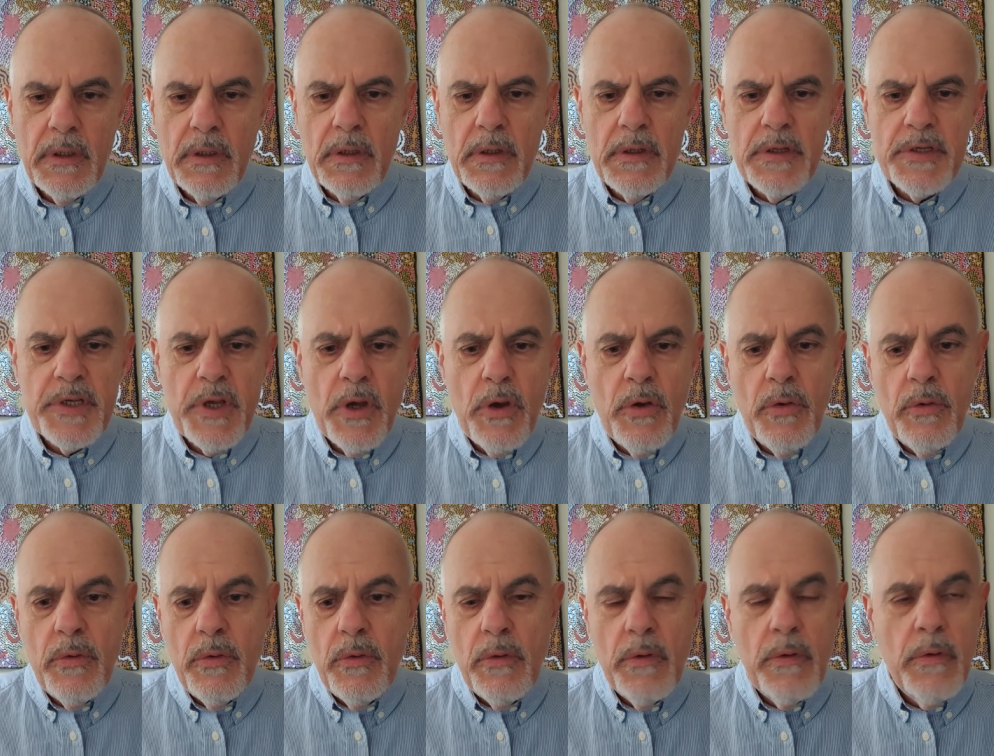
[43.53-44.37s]

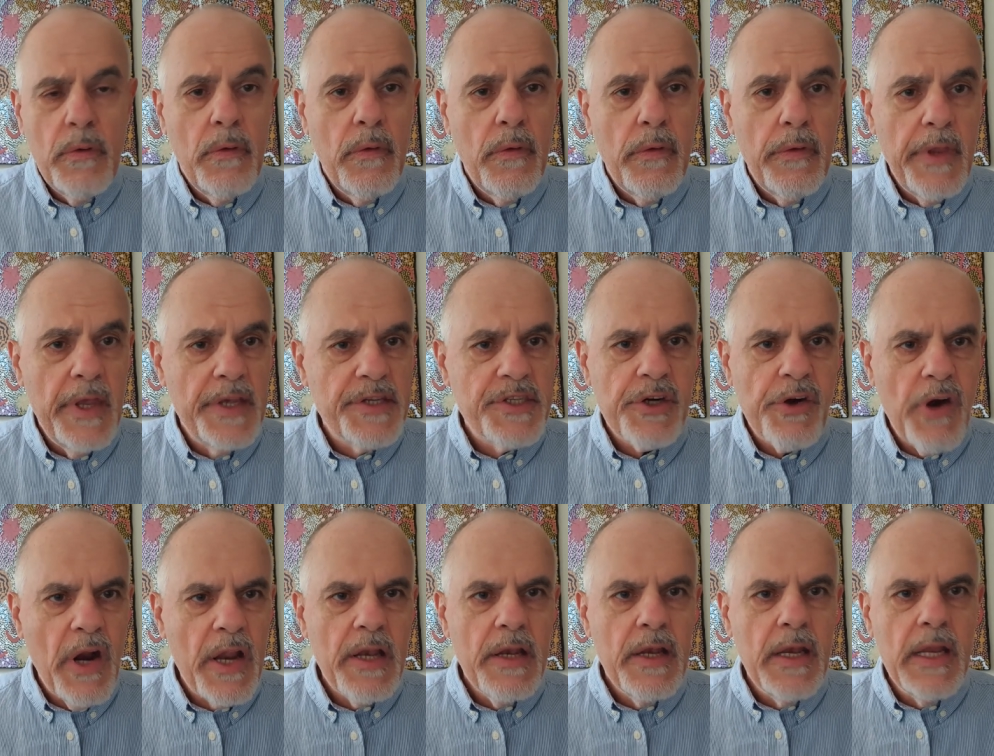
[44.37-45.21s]
So there's a
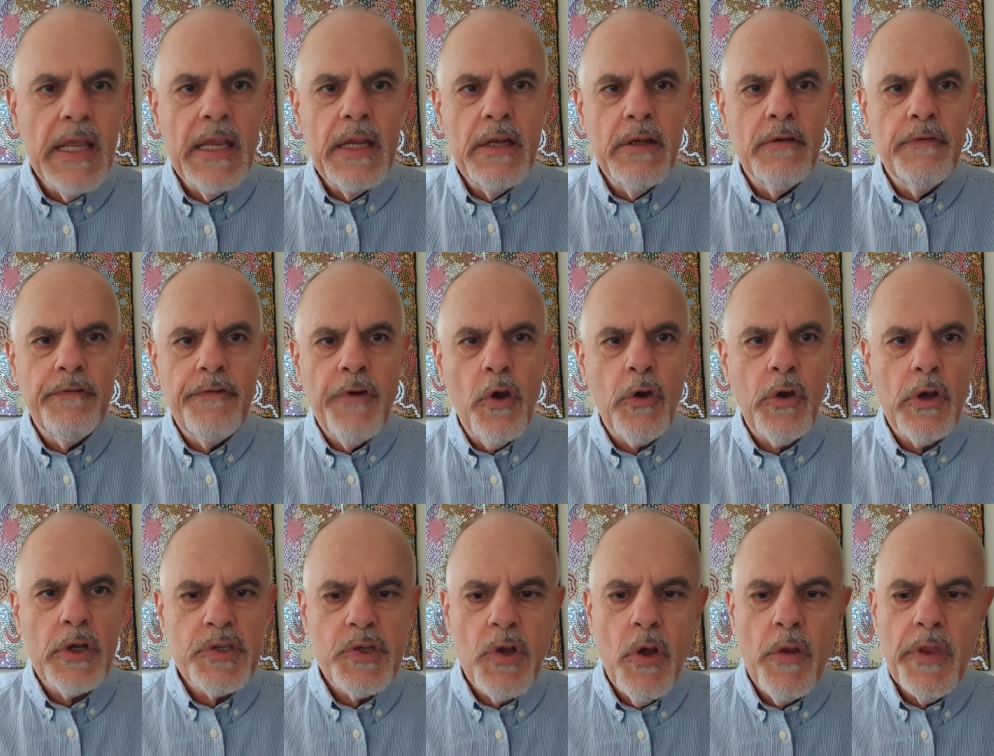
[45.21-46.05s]
great need to
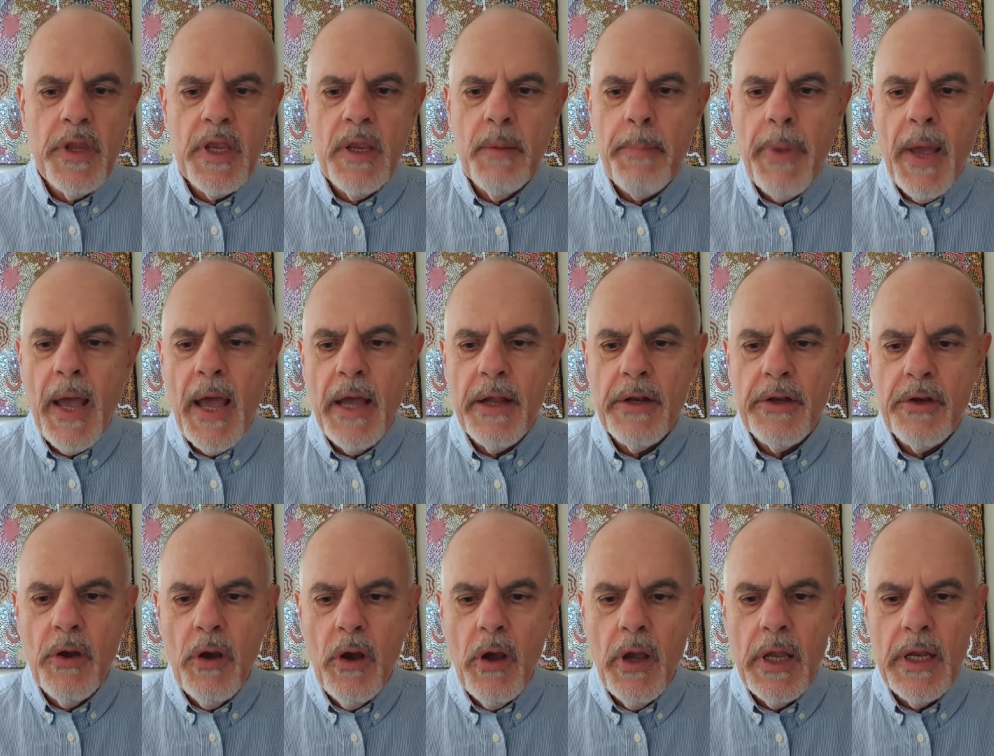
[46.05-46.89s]
focus on the
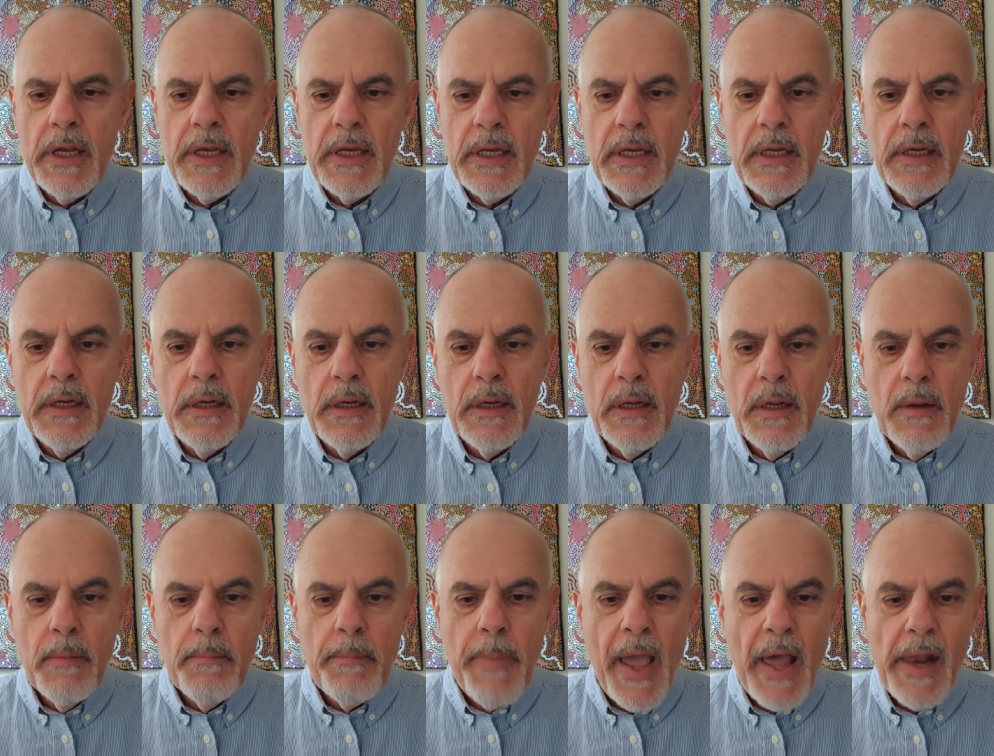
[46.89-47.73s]
apartheid in
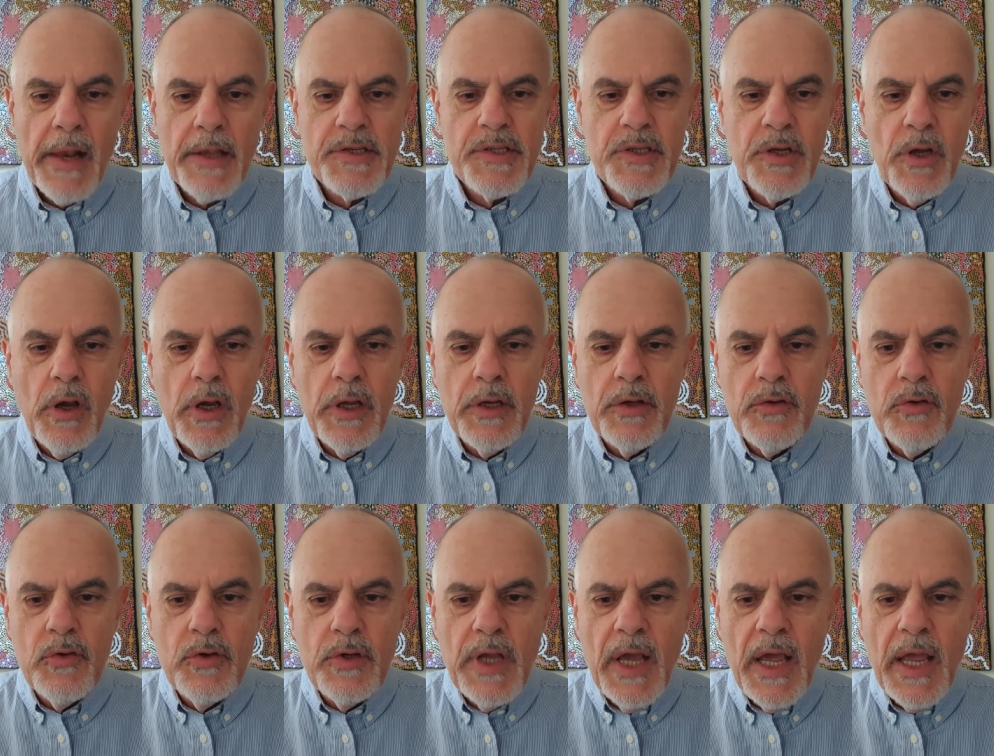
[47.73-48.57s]
Palestine
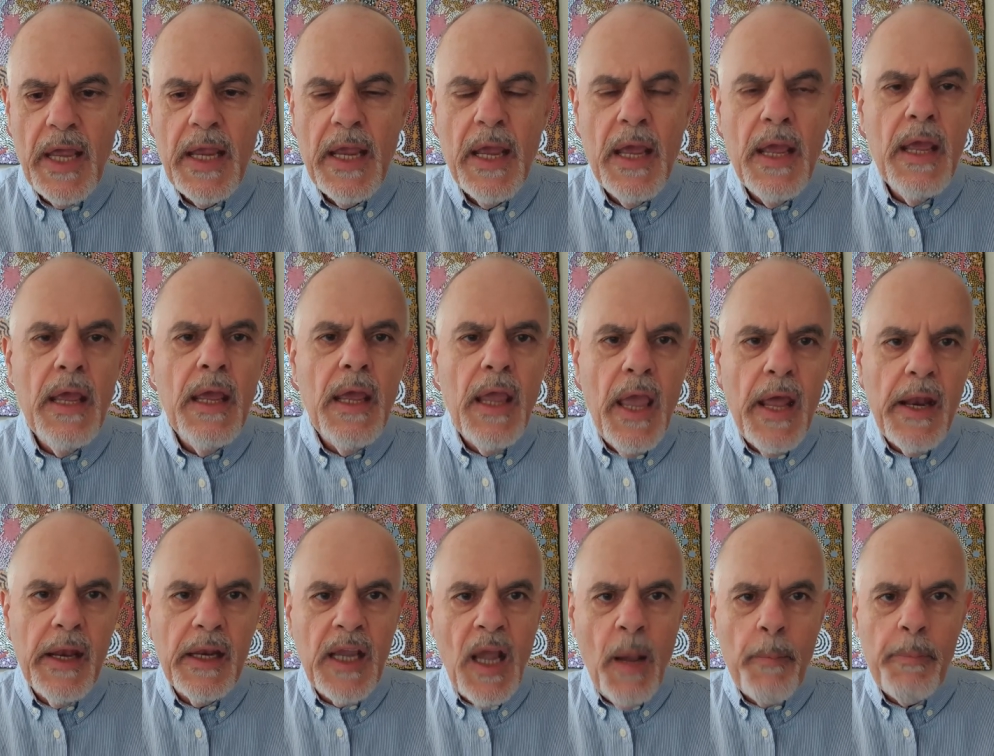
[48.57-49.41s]
today, and
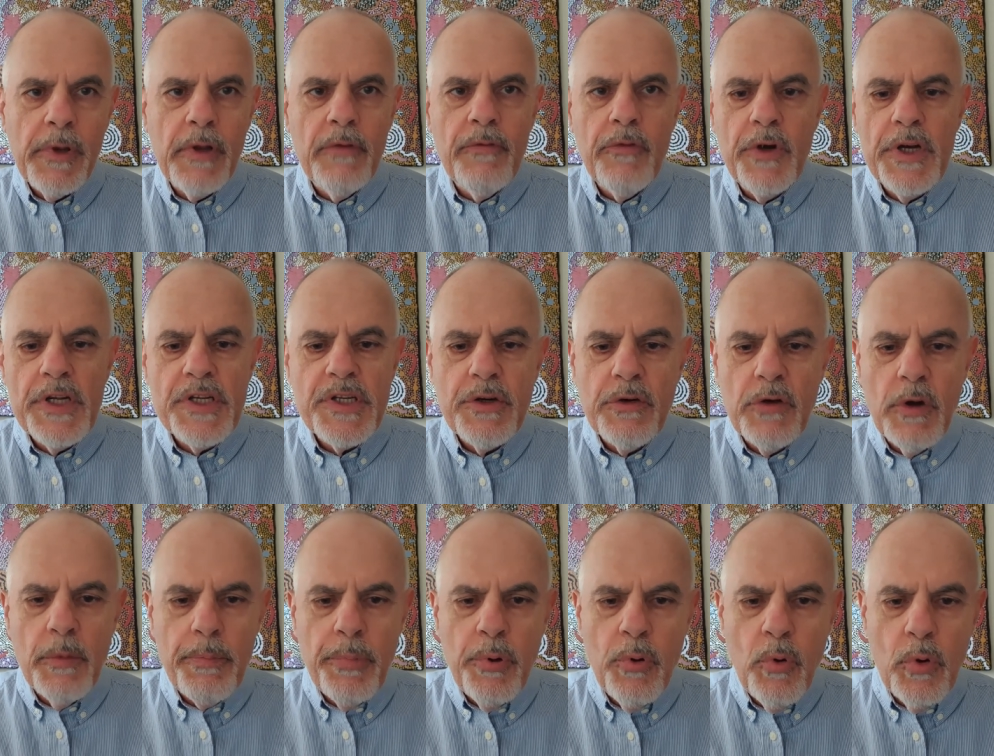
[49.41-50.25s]
a couple of recent
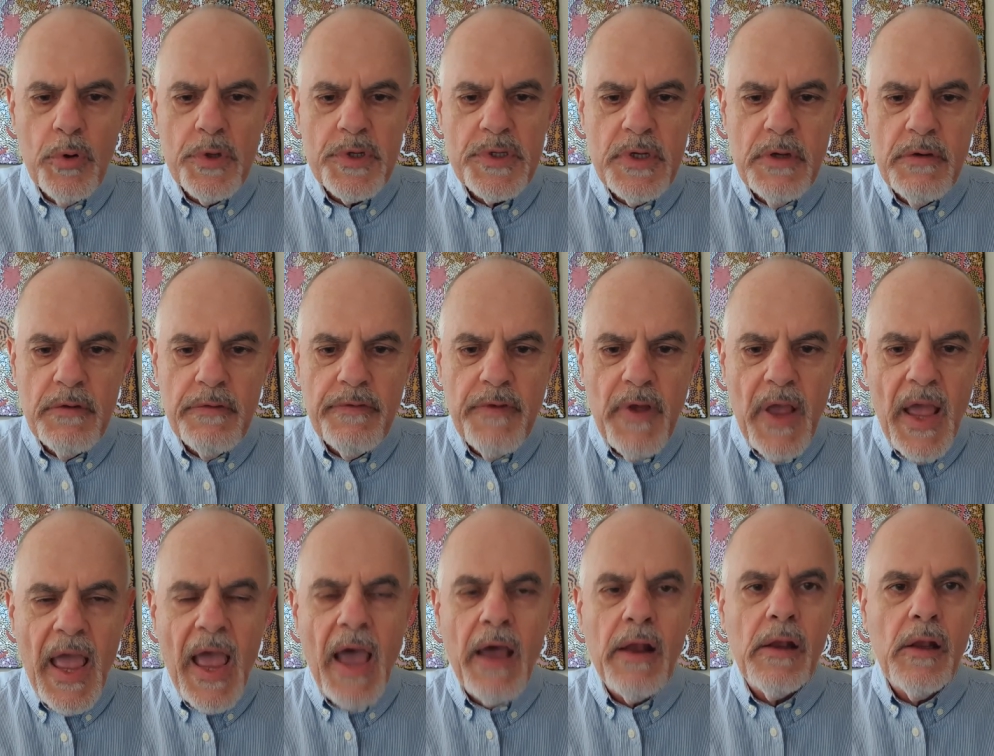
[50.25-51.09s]
reports have
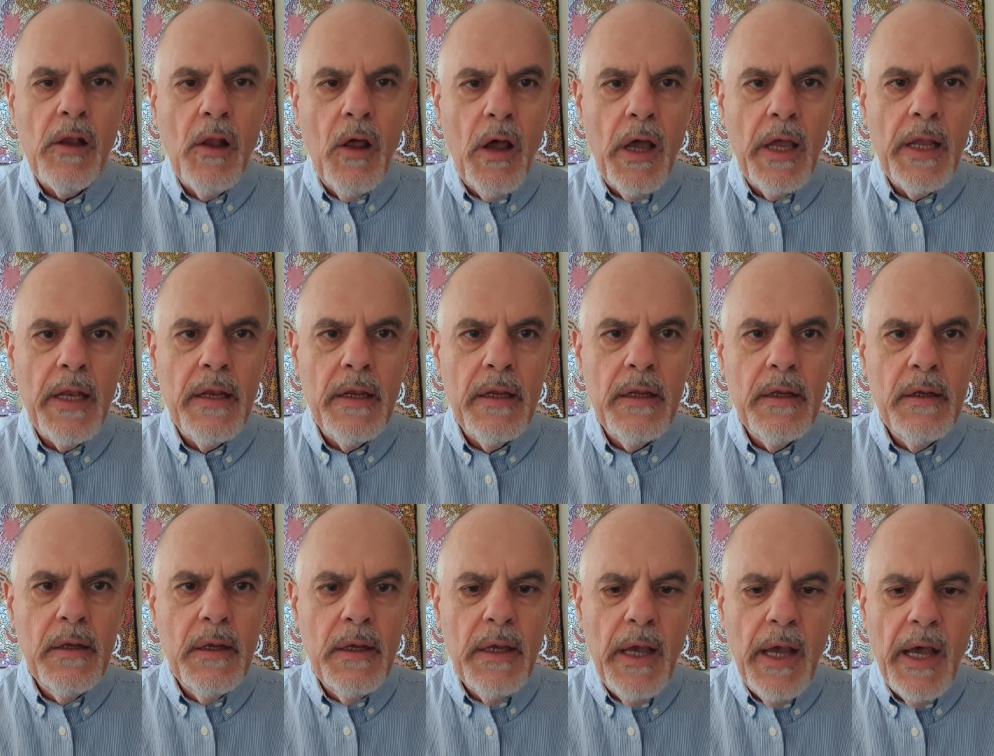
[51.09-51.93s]
outlined
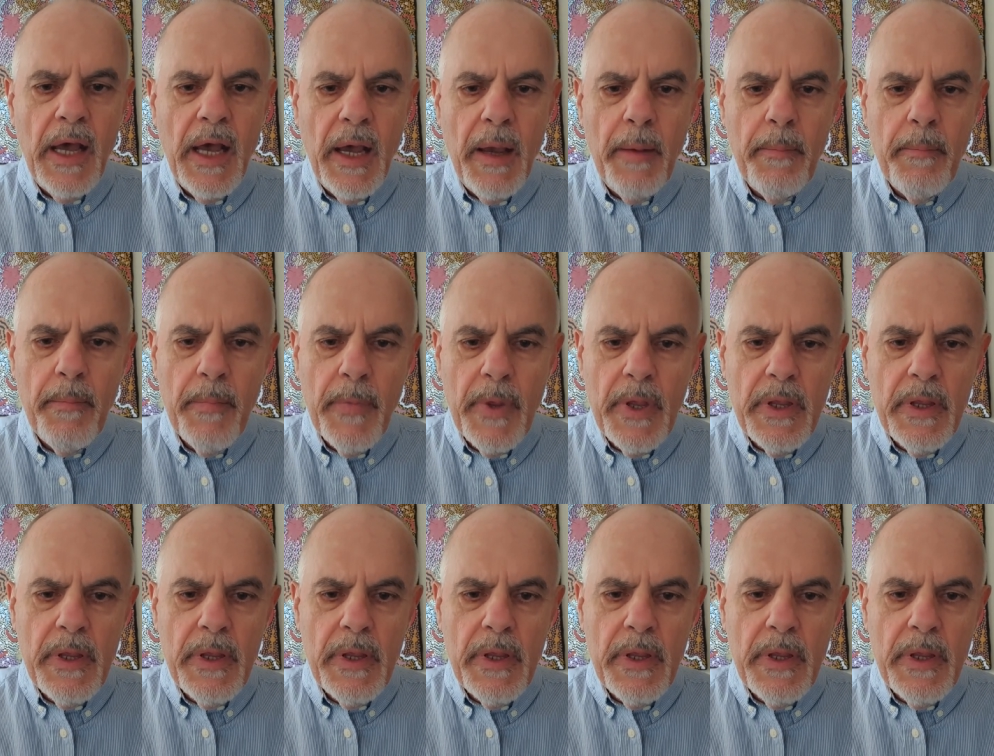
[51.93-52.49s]
um,